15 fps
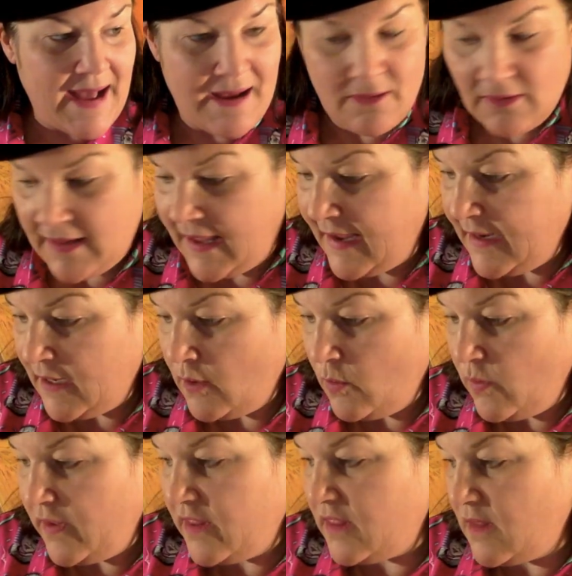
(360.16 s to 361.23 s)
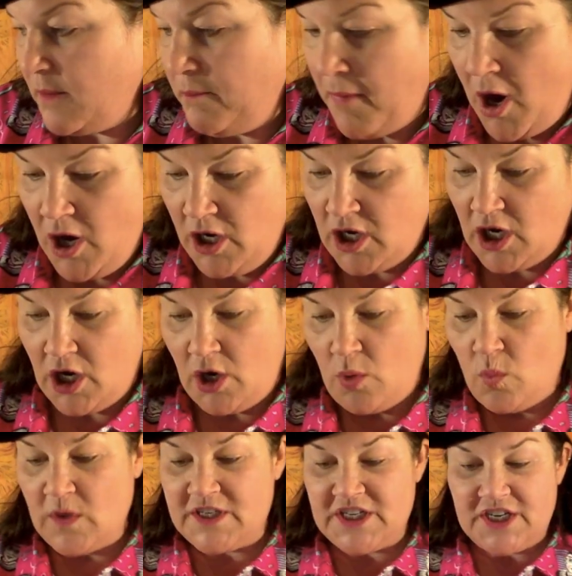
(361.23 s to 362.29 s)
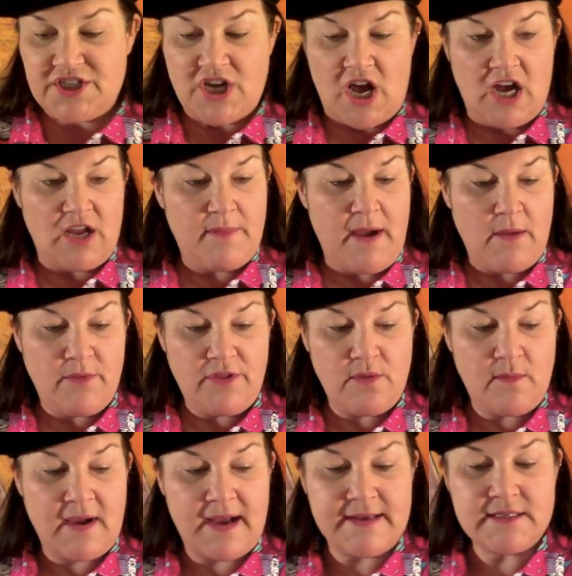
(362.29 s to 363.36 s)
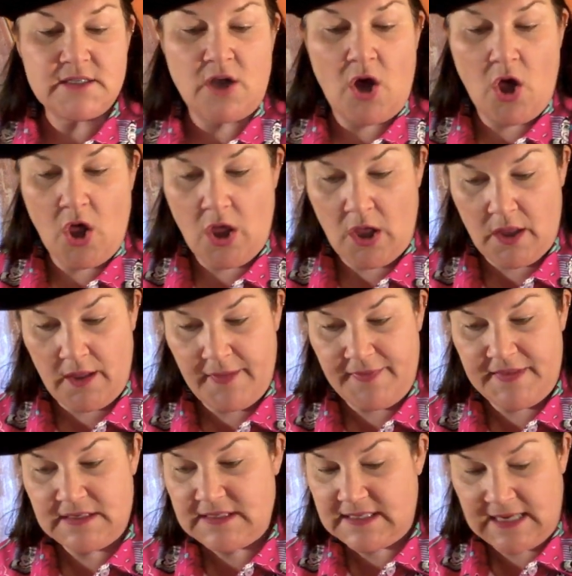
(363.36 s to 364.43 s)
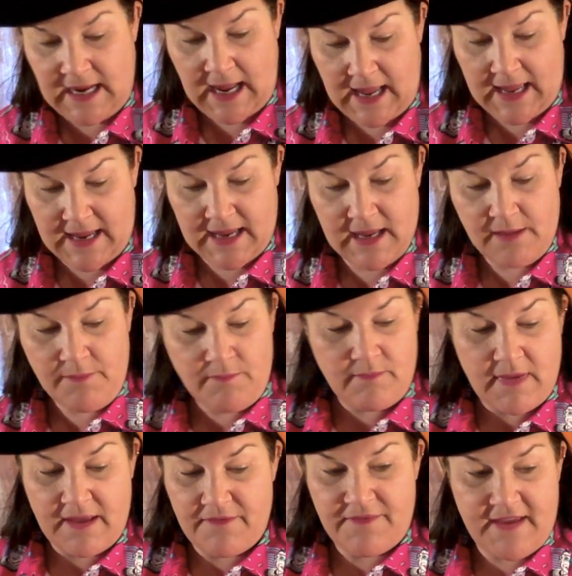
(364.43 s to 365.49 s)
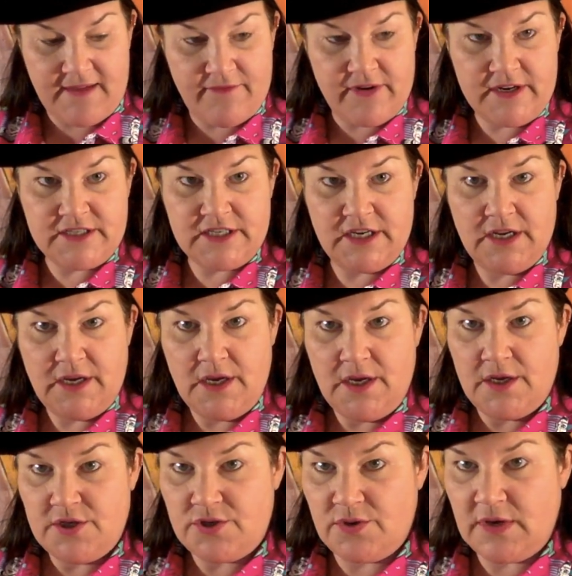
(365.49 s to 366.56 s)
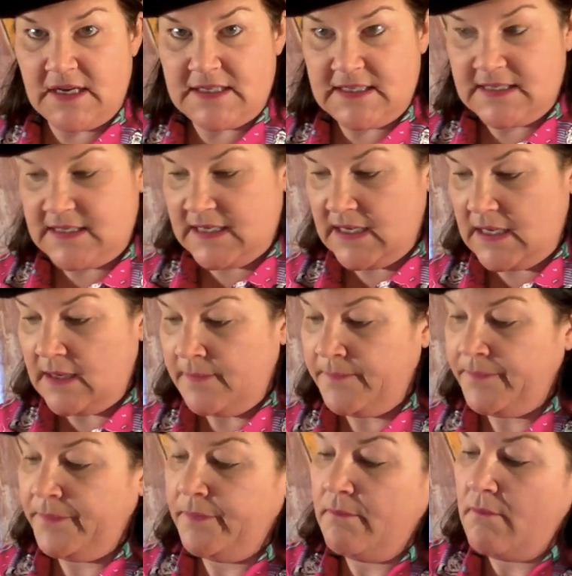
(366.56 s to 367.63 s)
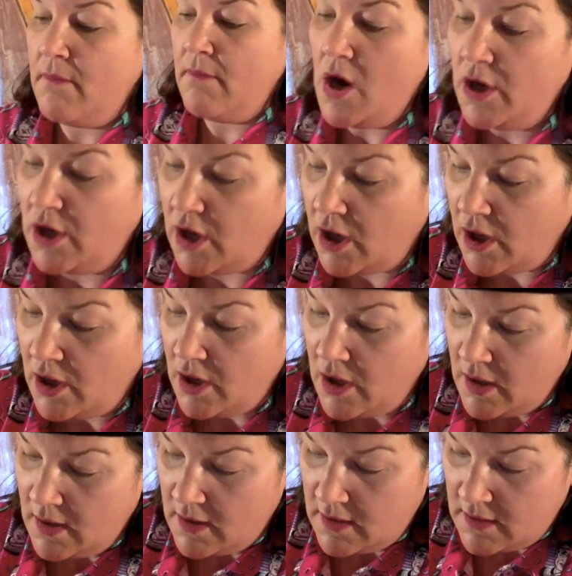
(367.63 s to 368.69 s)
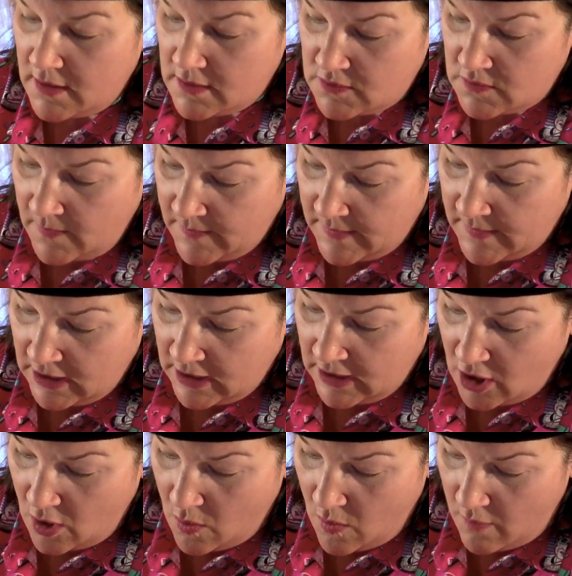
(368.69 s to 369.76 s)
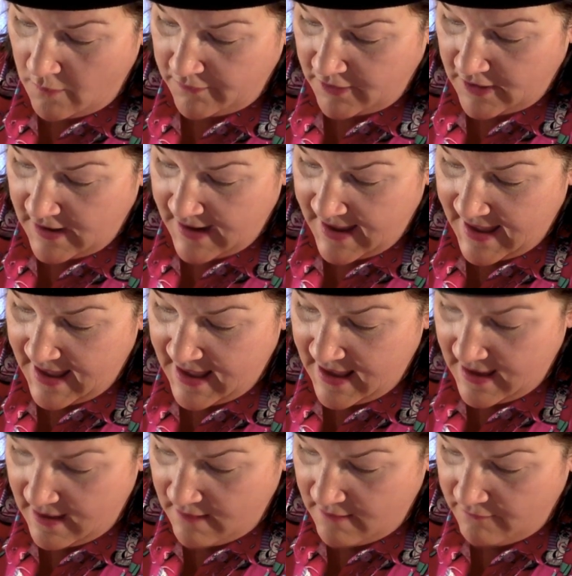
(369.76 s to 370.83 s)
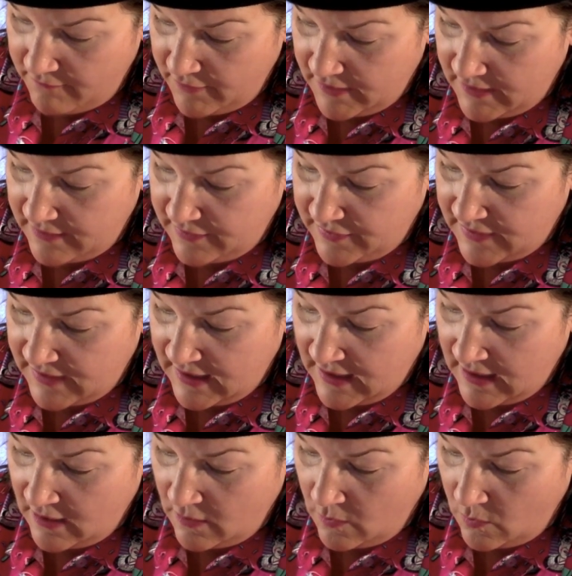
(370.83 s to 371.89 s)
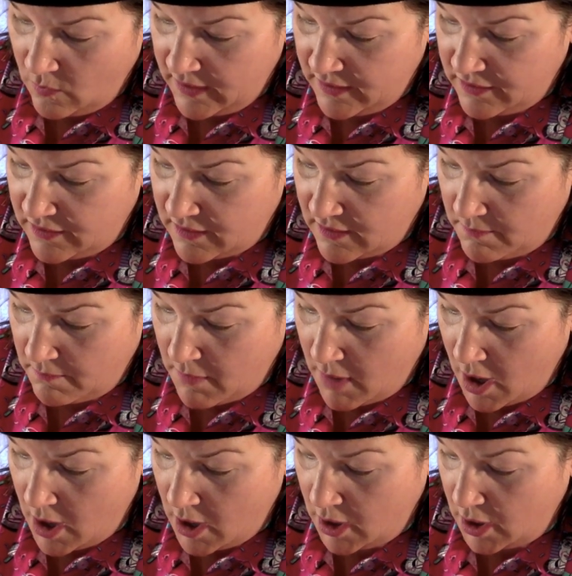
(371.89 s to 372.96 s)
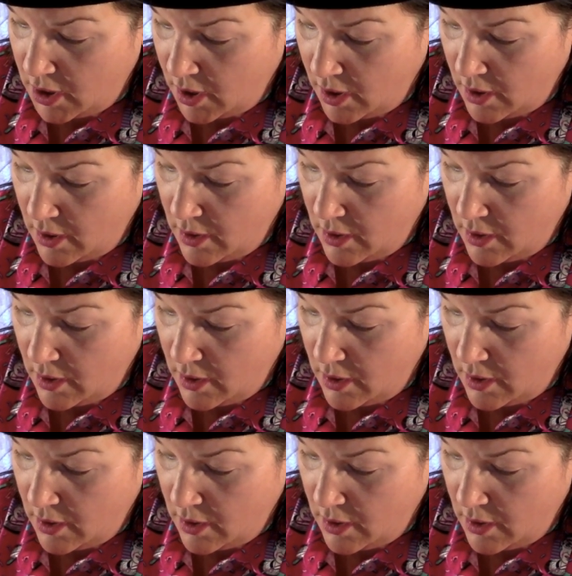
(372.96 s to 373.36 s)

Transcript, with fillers: outline with marker, which I talk about with you guys all the time. My favorite trusty marker. So I'm going to go over everything with marker.